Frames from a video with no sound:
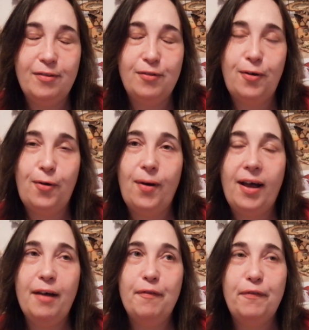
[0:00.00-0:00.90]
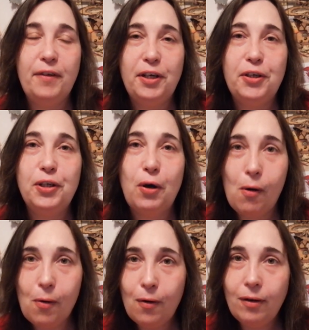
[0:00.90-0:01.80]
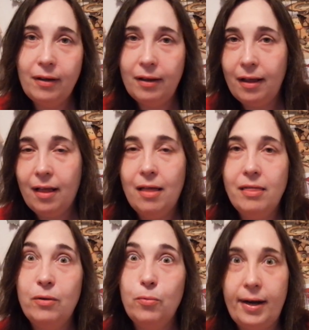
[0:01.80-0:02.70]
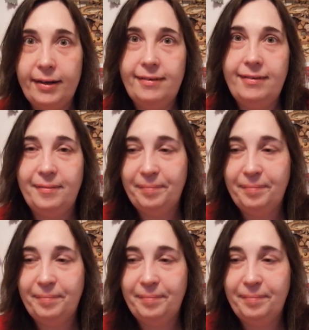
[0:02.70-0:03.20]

So I have finished all the white,